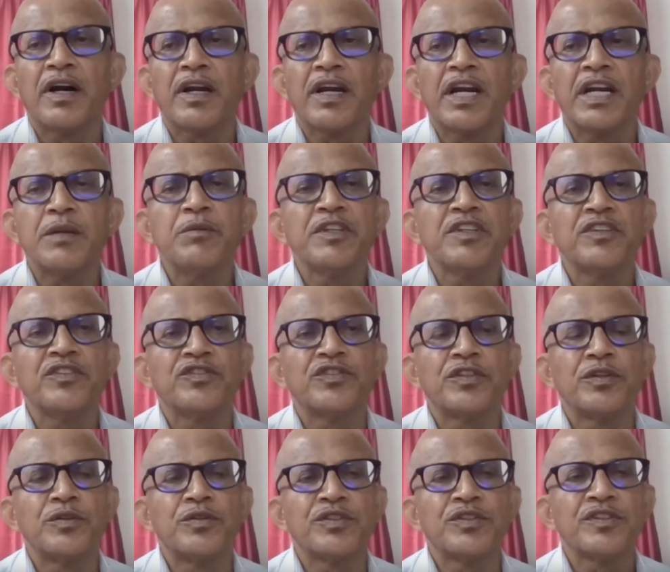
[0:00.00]
academic
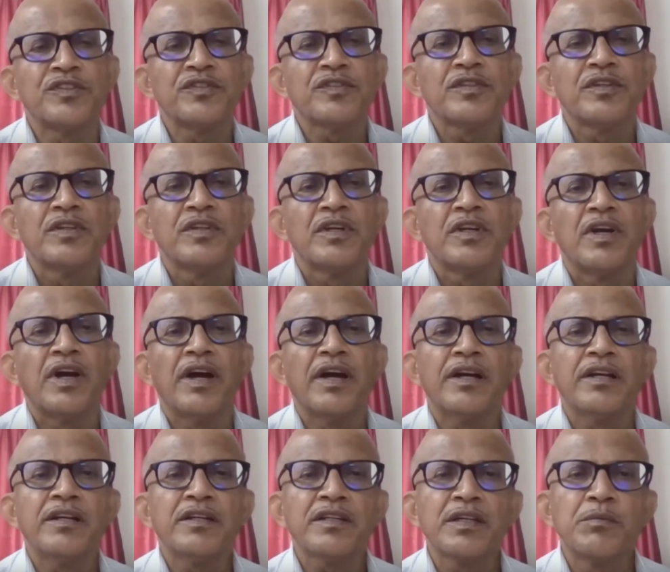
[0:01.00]
institutions
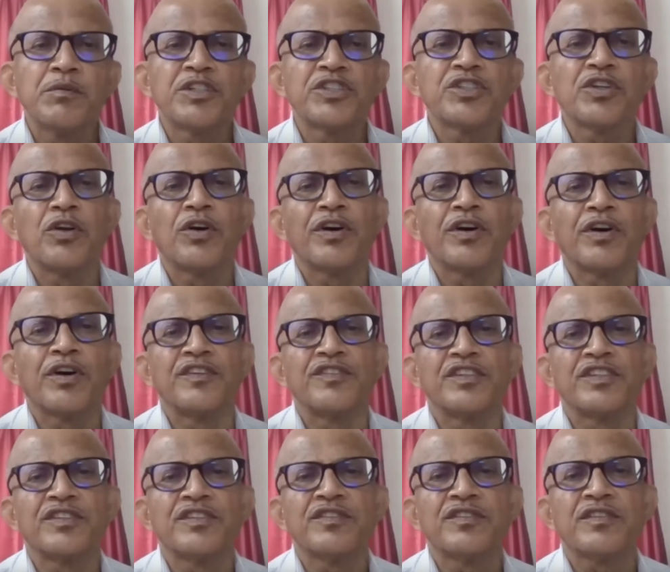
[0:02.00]
and commercial
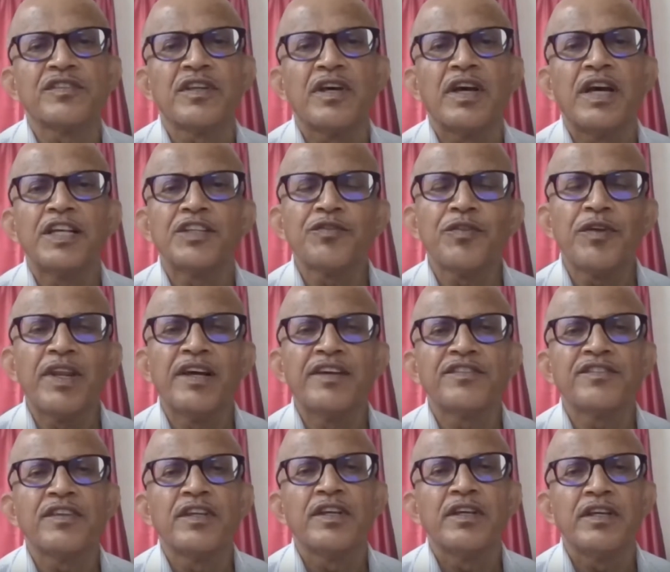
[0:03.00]
organizations as well
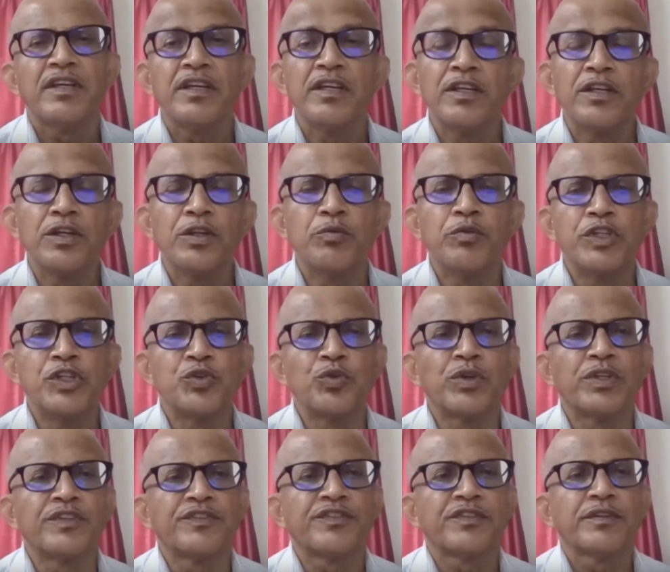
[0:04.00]
as
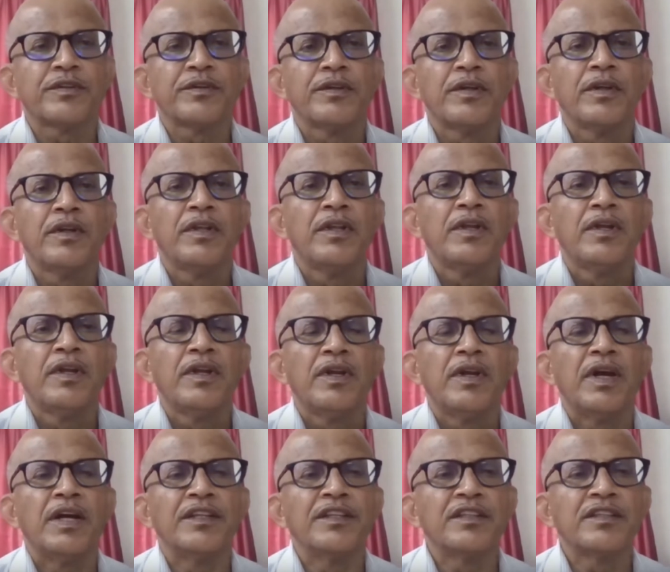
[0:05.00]
individuals.
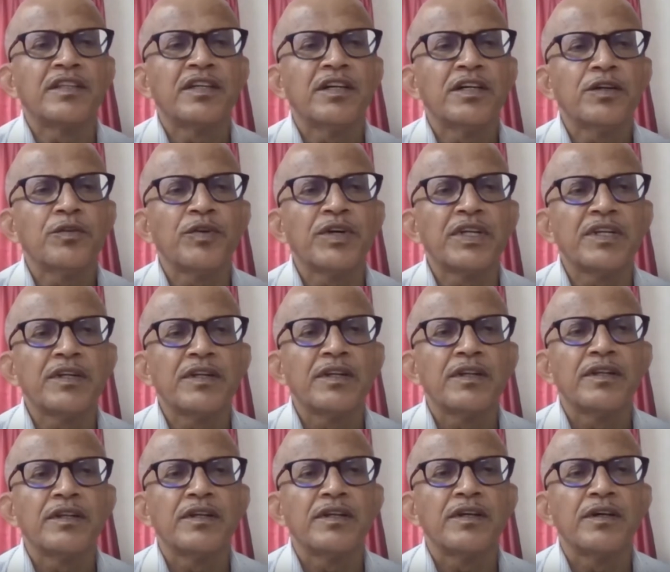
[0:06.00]
And the third one,
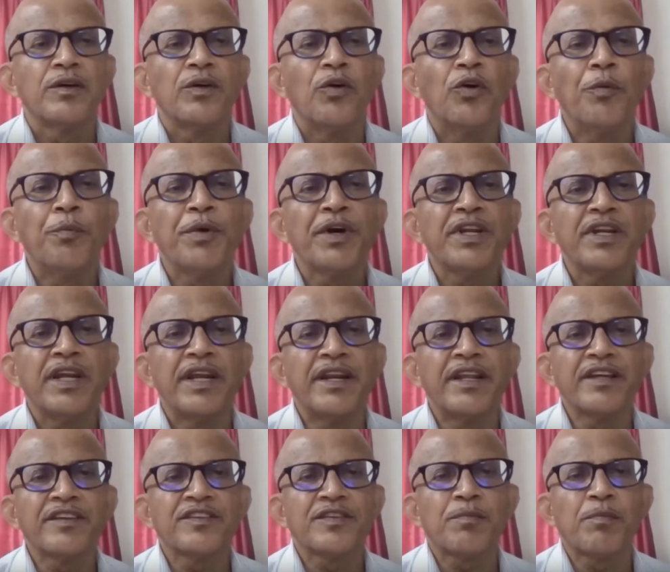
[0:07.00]
Open
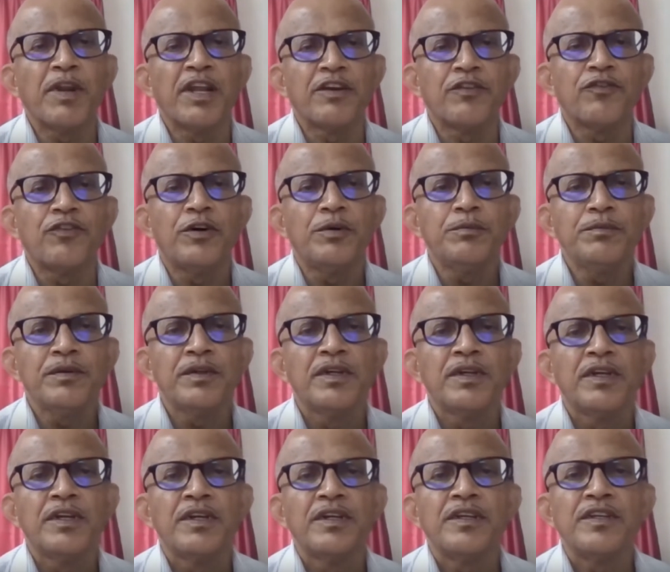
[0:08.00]
edX platform,
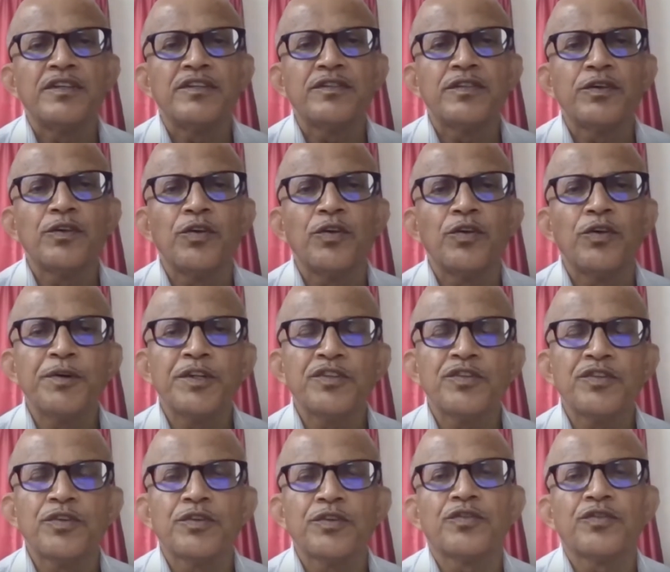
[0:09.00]
is the open
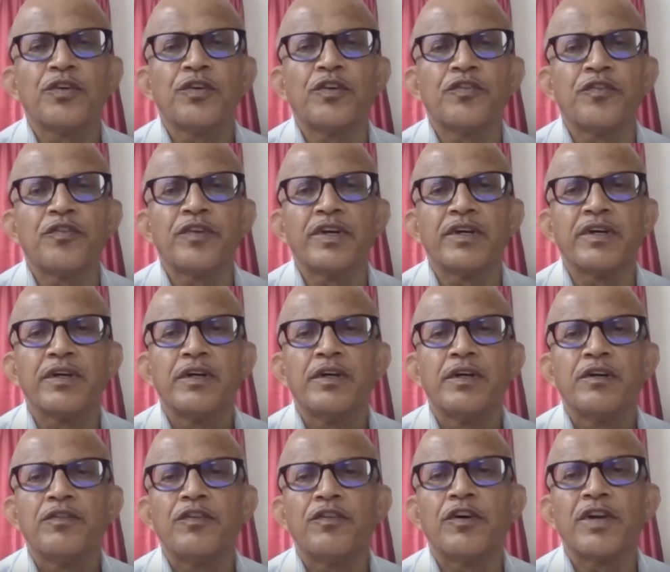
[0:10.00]
source software
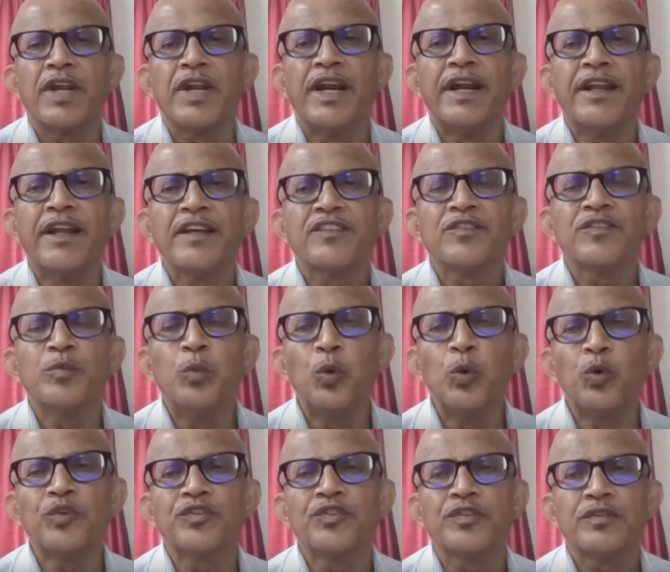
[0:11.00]
for edX
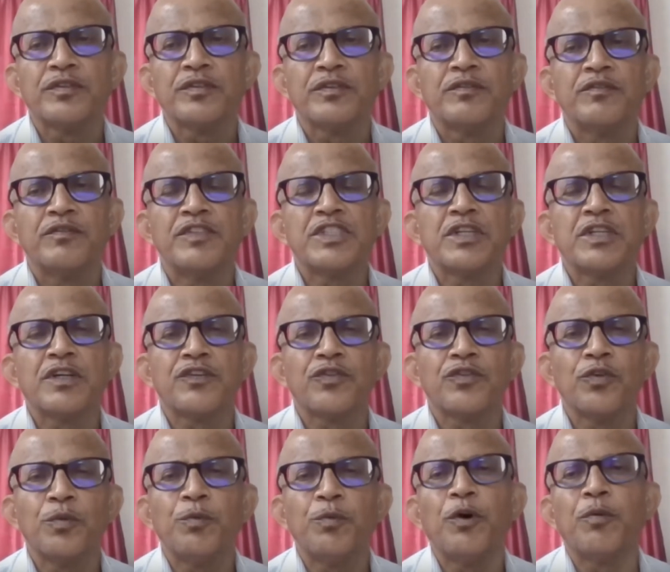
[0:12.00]
MOOCs, which are
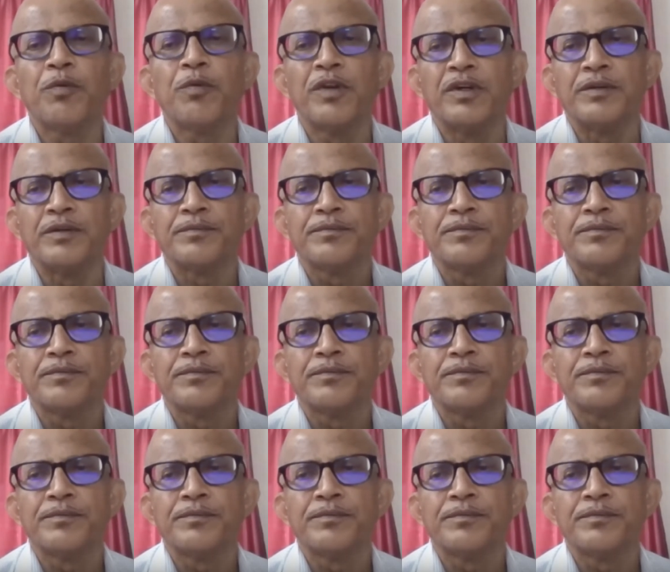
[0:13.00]
so popular.